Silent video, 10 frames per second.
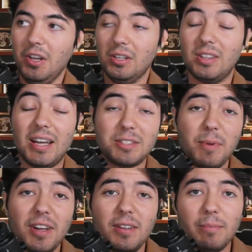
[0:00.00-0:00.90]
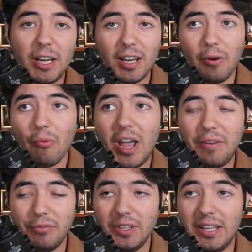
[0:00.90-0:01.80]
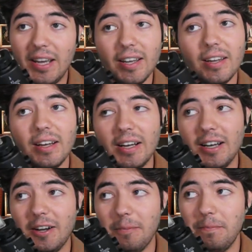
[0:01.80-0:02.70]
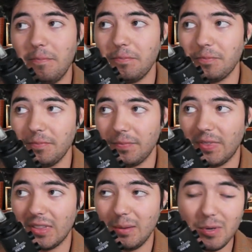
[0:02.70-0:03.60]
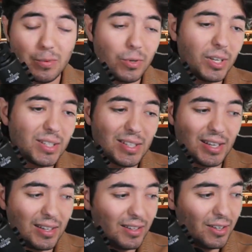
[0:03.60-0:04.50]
that's my kind of rant for the day. Let me know what you guys think.